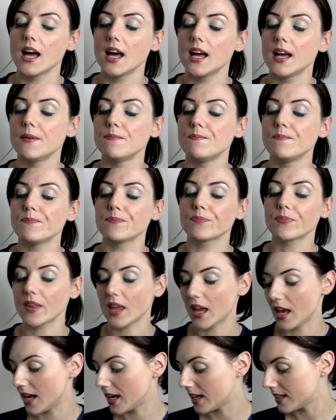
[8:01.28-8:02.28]
and
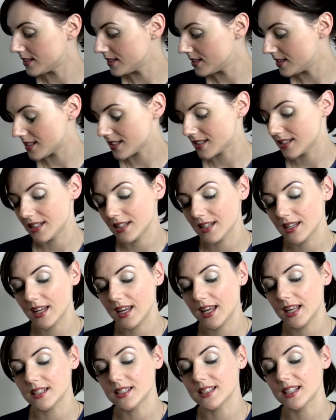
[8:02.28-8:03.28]

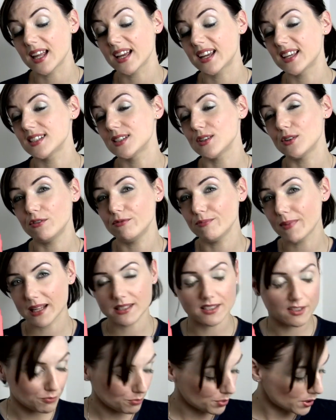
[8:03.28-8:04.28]
it's like a sort of
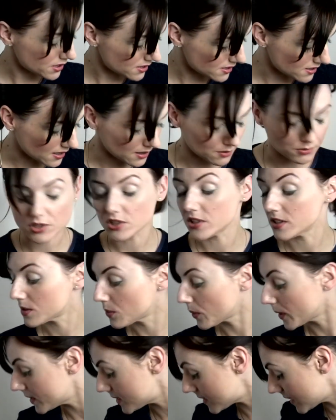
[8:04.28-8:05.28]
massive Pritt stick, which is quite